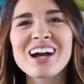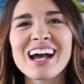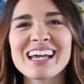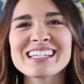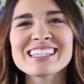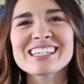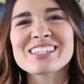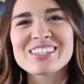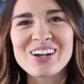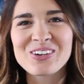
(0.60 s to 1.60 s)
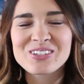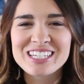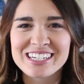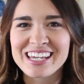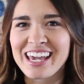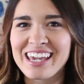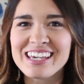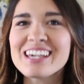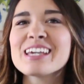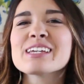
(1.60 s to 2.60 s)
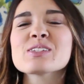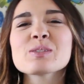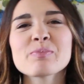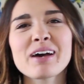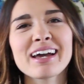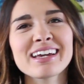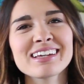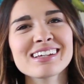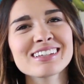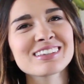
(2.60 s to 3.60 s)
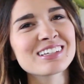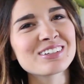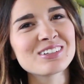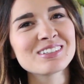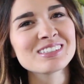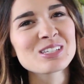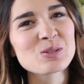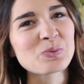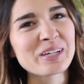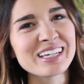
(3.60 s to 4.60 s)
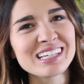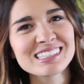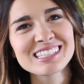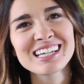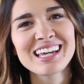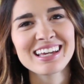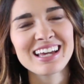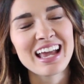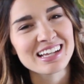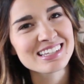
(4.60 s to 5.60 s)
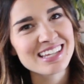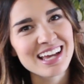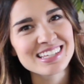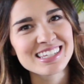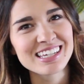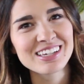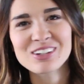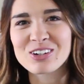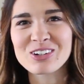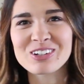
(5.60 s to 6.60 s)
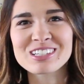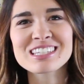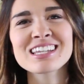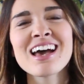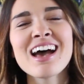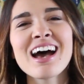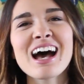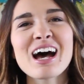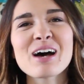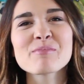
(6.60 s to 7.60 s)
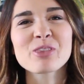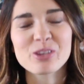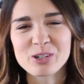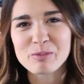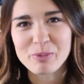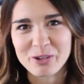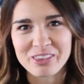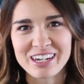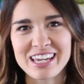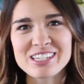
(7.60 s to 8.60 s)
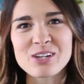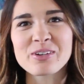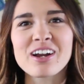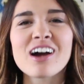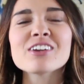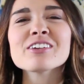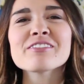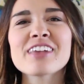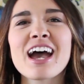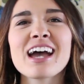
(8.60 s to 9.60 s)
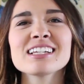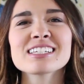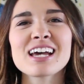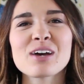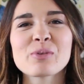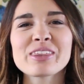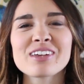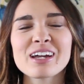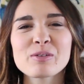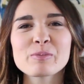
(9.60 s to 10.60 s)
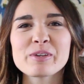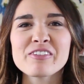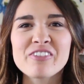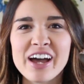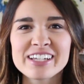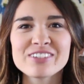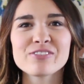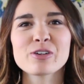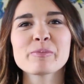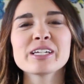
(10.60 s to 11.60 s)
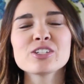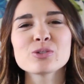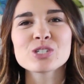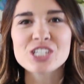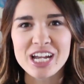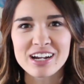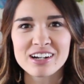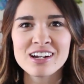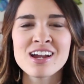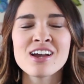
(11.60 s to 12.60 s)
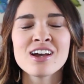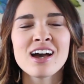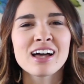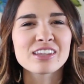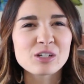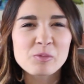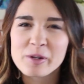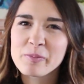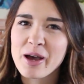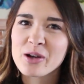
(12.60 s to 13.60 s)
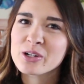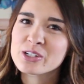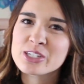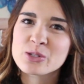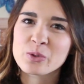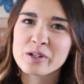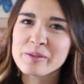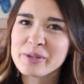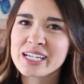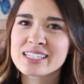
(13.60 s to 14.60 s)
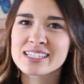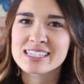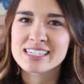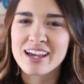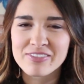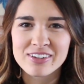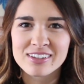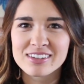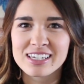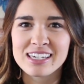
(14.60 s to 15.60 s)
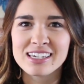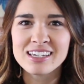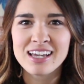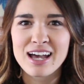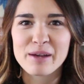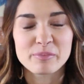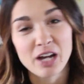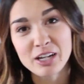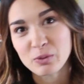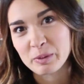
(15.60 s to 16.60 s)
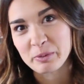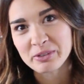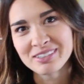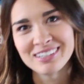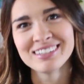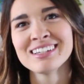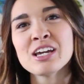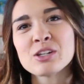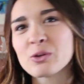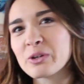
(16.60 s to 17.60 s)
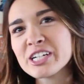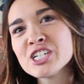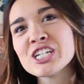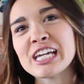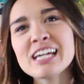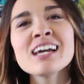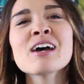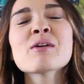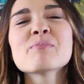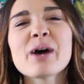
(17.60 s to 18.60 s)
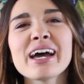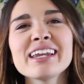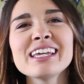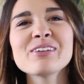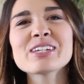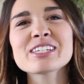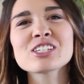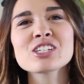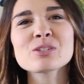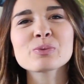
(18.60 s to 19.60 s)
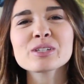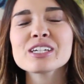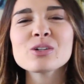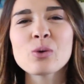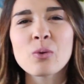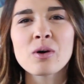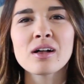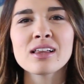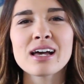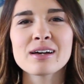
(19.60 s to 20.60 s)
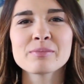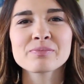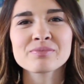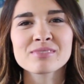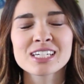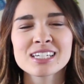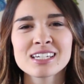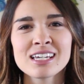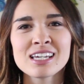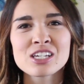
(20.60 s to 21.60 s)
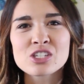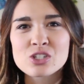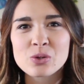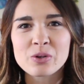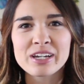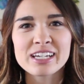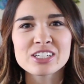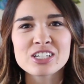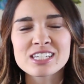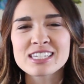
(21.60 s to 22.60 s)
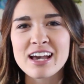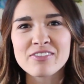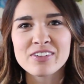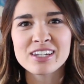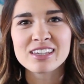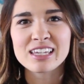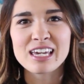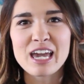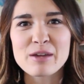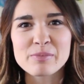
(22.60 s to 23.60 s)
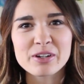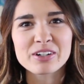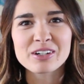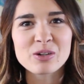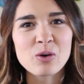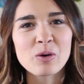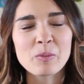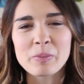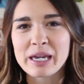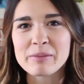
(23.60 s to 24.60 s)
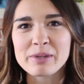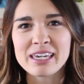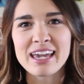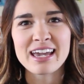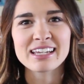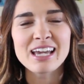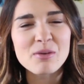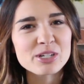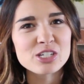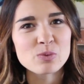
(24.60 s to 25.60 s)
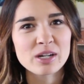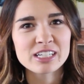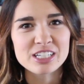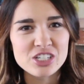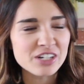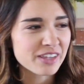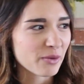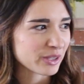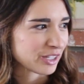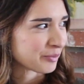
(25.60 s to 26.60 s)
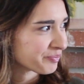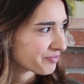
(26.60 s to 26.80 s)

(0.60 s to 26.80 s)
you guys, so today is my little sweet and sassy girl's third birthday. So in honor of that, we thought it would be fun for me to share a little bit about her story because it's definitely not normal, nor is she. But anyways, it's just a really cool story, and she is definitely a miracle baby, and yeah, we just wanted to share that with you.